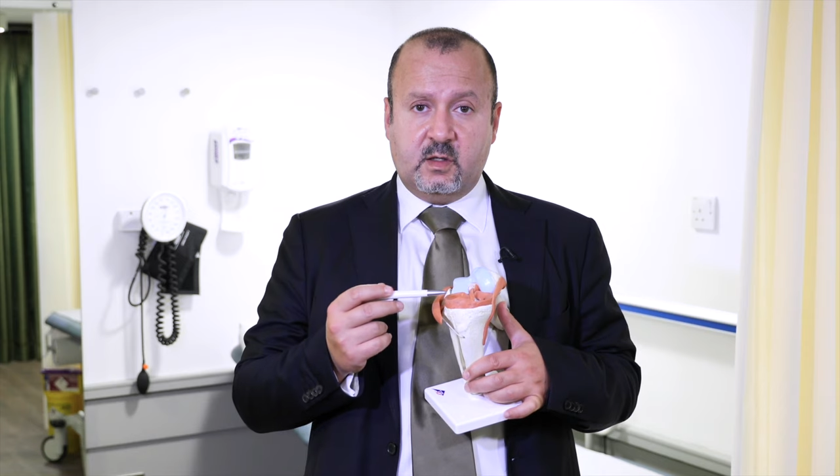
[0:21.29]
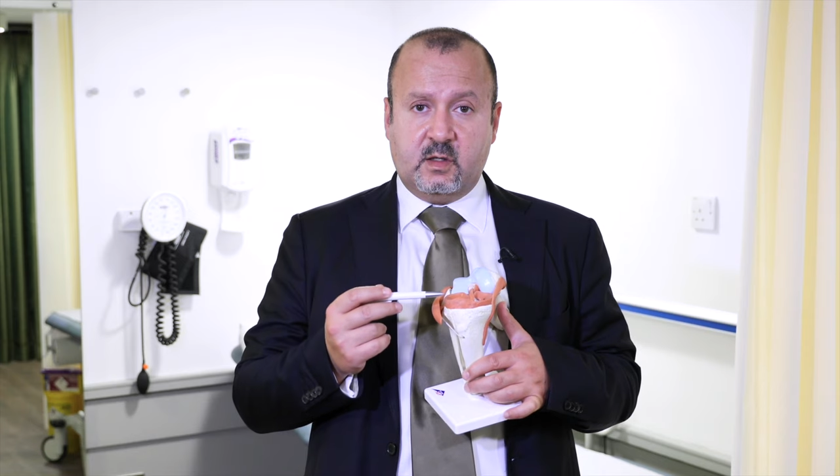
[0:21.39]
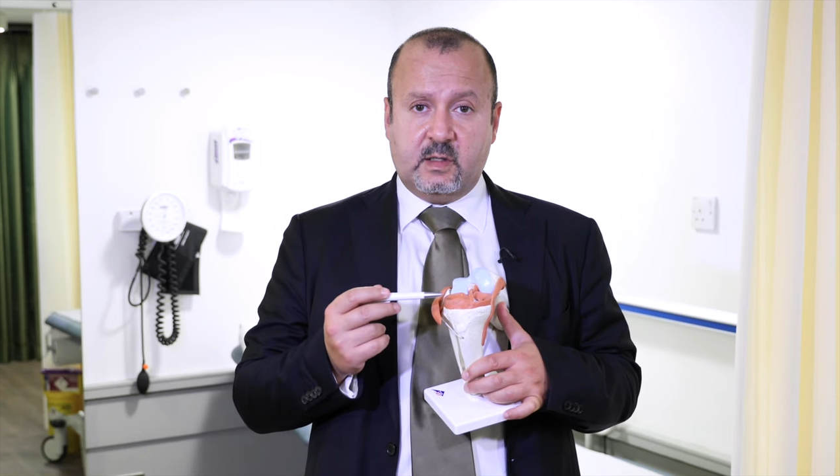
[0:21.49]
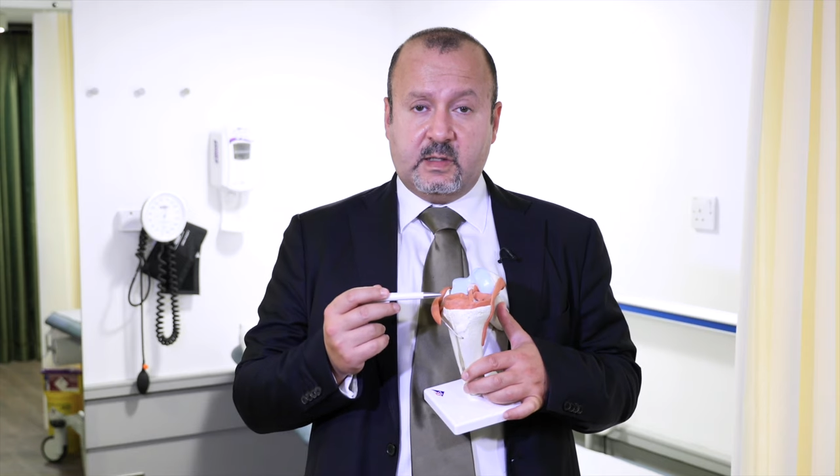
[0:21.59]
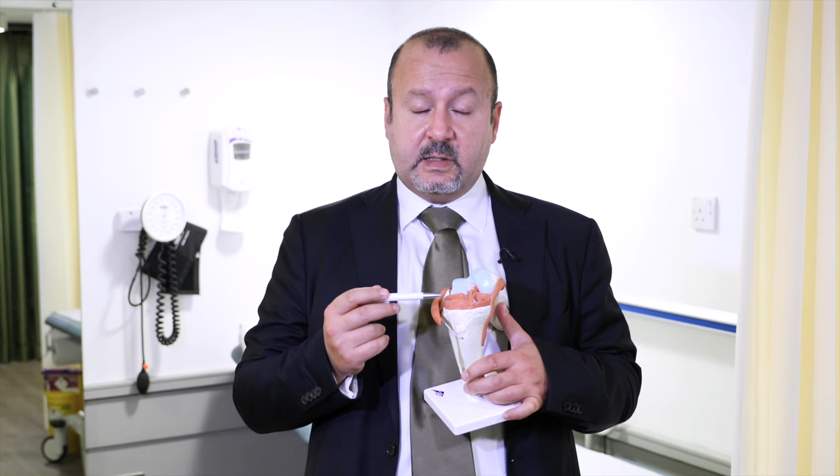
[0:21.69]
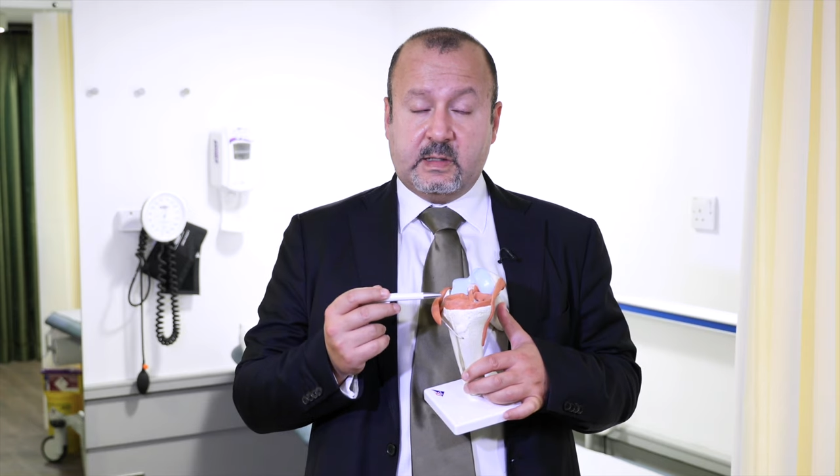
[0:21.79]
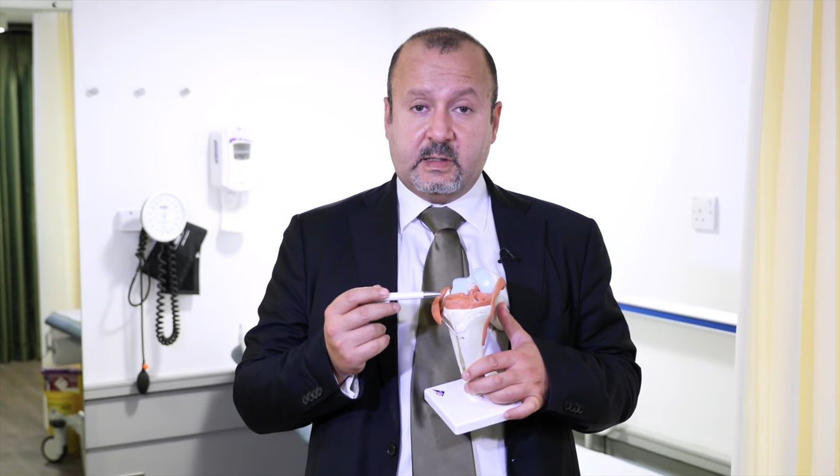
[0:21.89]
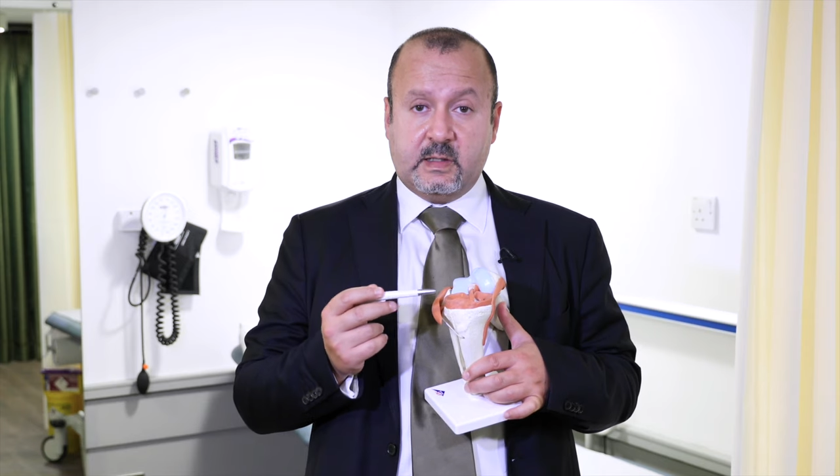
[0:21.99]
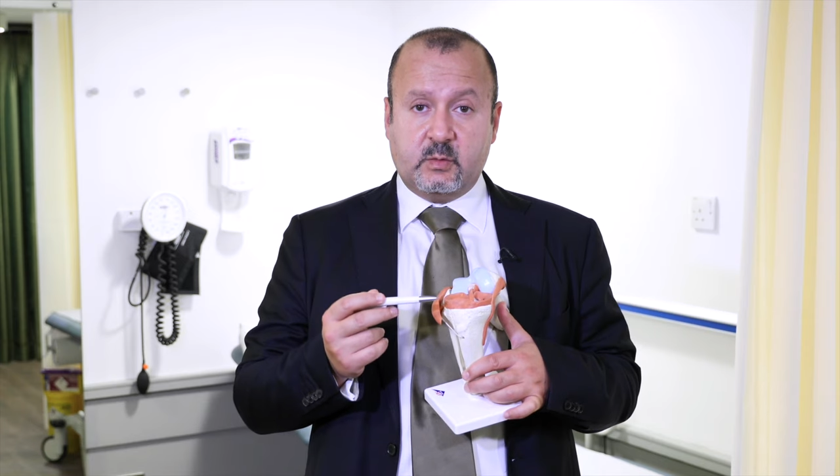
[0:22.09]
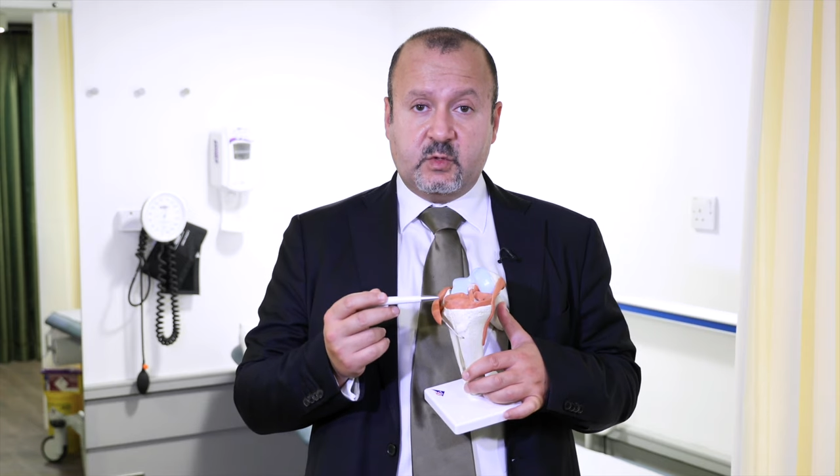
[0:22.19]
uh,
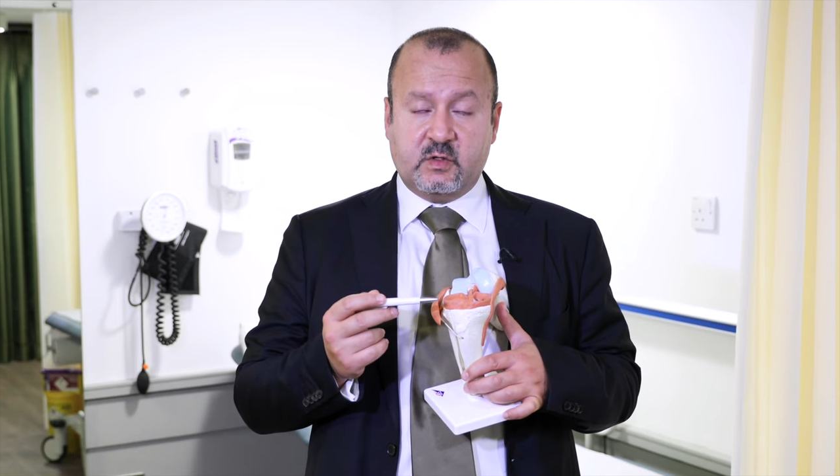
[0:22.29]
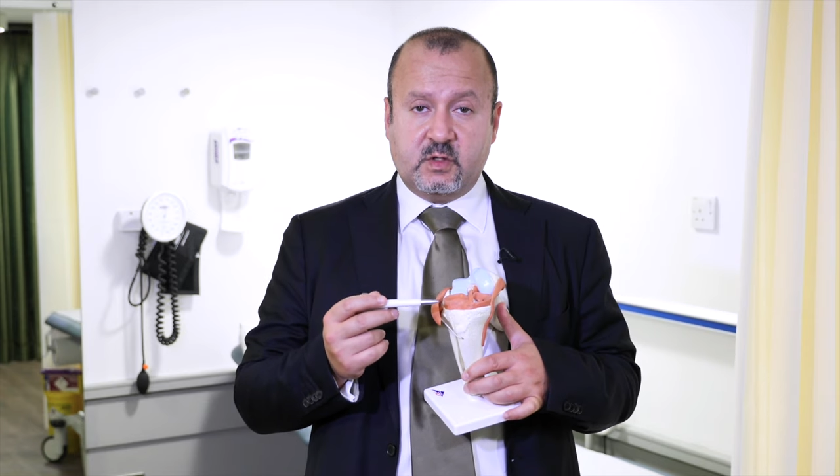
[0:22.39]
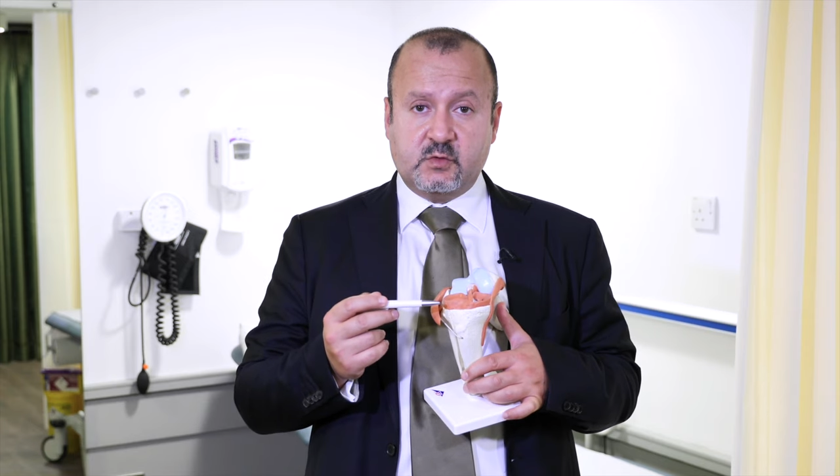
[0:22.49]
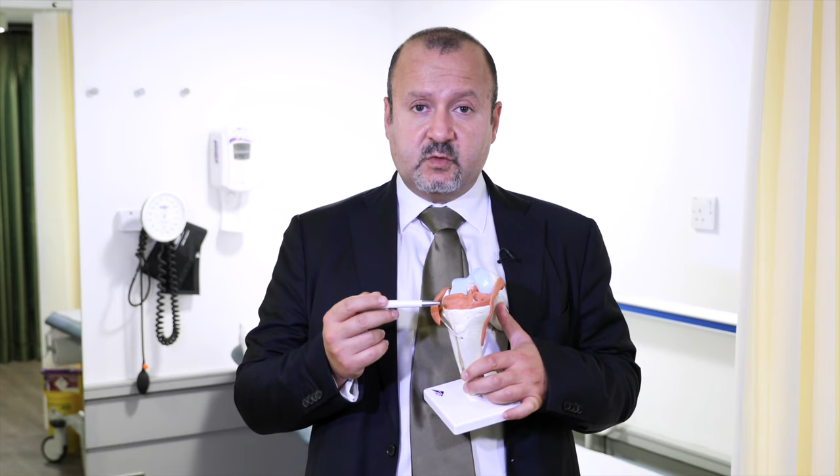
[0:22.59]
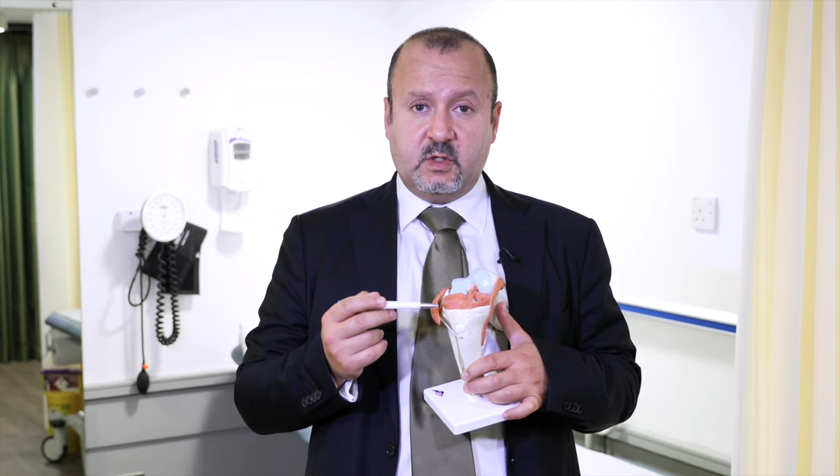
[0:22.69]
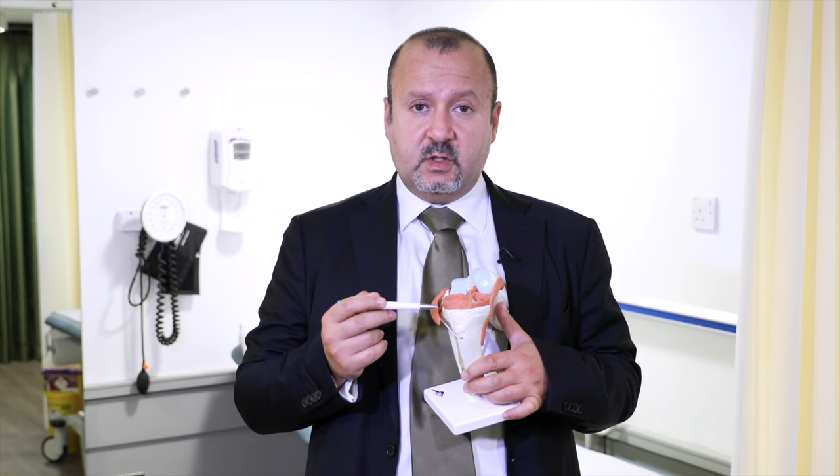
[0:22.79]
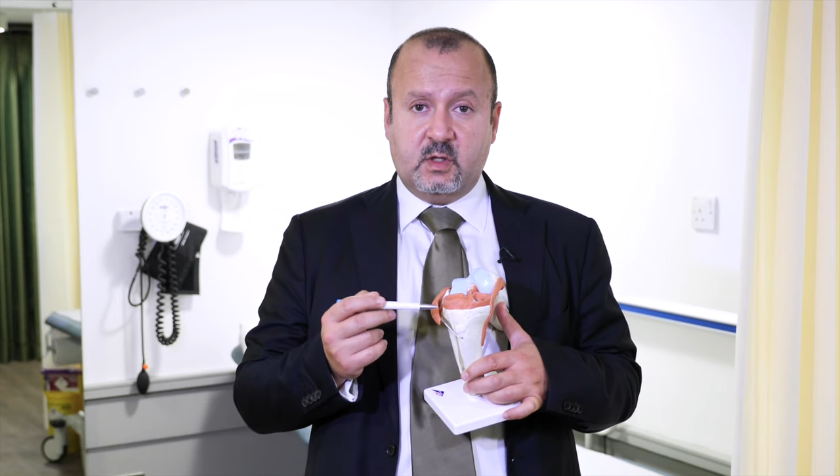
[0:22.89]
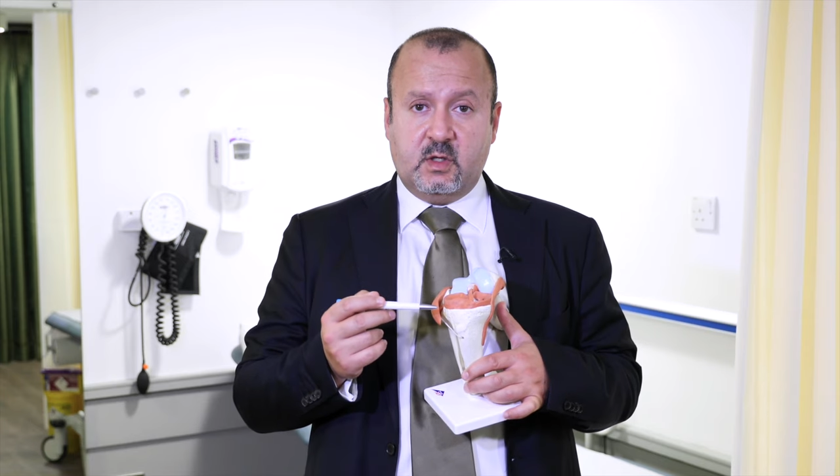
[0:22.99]
ligament injury,